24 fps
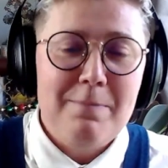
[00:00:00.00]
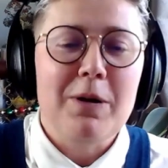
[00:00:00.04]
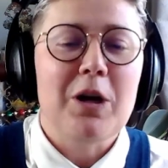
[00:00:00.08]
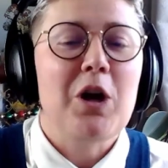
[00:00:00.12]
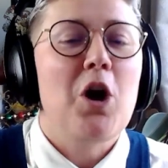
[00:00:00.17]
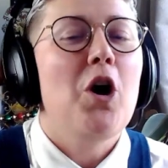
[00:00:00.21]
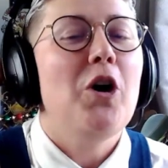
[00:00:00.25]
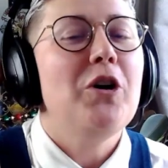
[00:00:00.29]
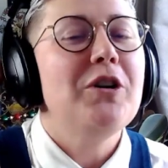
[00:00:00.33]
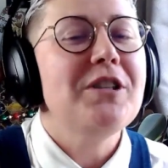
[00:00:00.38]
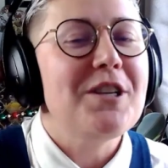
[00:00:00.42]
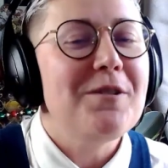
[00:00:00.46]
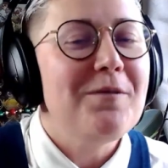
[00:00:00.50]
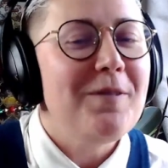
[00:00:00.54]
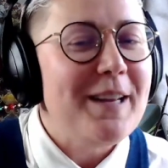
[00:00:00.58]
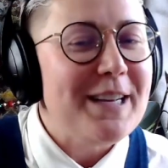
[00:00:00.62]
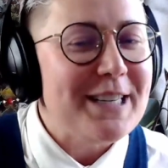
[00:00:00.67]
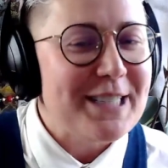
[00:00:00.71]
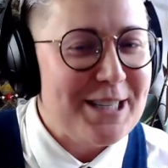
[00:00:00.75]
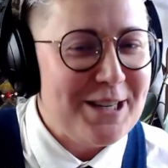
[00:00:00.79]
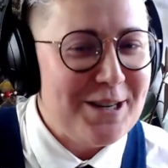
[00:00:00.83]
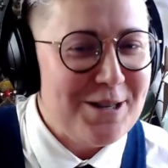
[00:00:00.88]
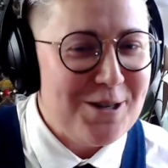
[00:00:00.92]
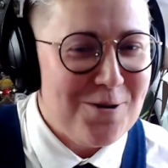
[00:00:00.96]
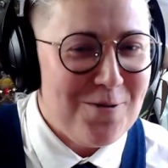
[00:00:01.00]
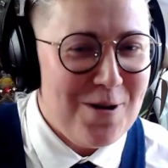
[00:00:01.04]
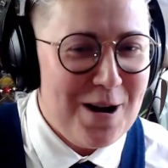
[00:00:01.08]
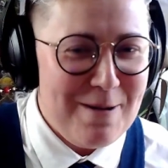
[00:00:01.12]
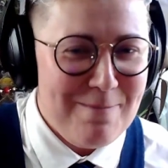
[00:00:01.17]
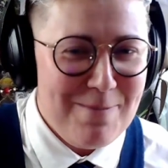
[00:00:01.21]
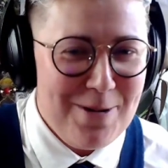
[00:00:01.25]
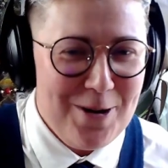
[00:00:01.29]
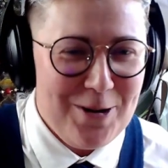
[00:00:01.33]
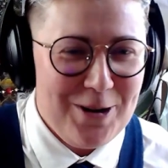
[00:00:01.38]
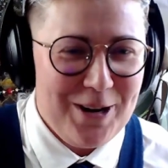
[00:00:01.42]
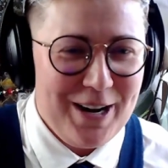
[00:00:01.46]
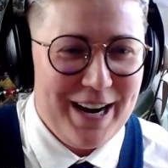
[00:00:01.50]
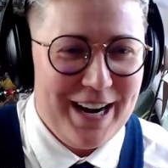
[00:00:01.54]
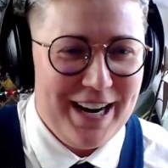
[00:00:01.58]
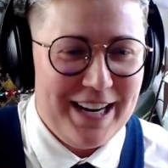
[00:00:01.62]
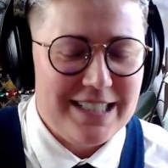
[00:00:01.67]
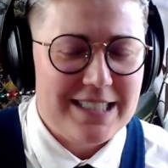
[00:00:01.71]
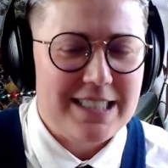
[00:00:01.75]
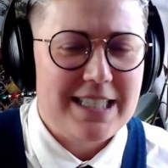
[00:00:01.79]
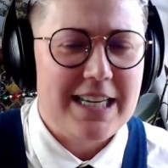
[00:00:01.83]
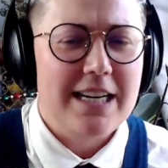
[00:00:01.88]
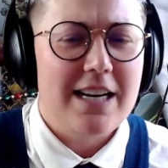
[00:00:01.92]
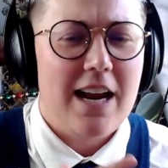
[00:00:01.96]
because of listening to our
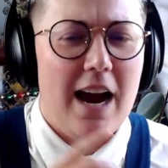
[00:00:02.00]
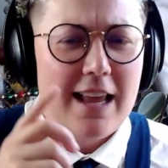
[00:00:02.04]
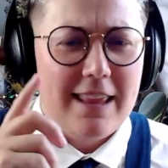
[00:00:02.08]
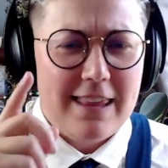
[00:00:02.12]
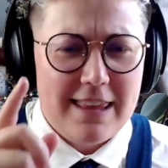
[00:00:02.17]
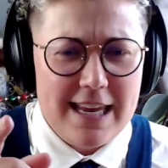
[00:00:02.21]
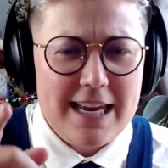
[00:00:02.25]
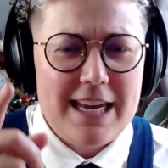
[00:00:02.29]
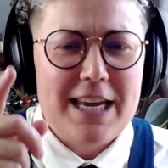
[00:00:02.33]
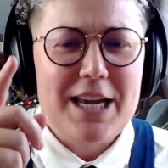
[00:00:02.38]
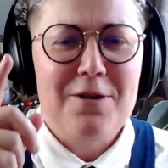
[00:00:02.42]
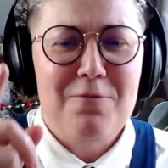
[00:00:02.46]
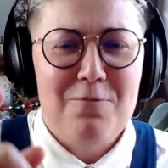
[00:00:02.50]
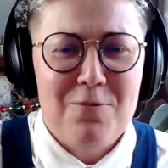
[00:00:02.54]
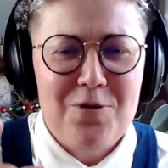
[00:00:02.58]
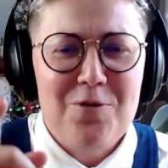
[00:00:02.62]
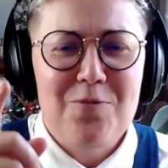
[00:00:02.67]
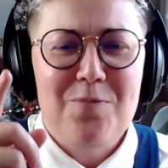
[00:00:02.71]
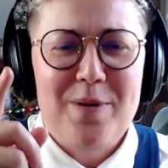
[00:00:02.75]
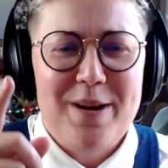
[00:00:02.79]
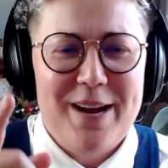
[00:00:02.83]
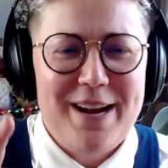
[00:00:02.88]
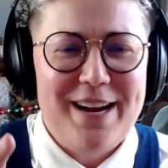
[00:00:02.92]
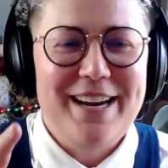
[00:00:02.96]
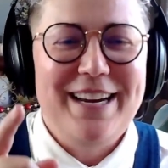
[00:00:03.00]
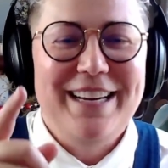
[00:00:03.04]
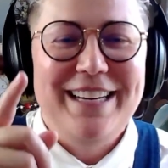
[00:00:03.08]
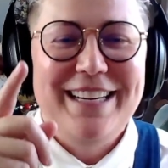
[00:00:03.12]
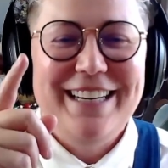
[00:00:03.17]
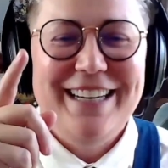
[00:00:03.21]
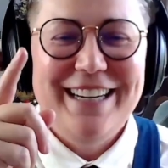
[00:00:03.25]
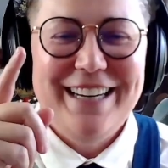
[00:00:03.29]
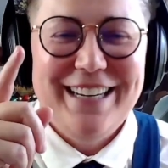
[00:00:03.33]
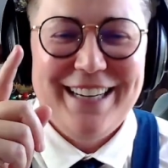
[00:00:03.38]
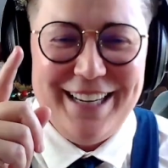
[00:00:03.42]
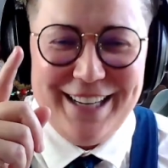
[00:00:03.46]
podcast, said, I think it will be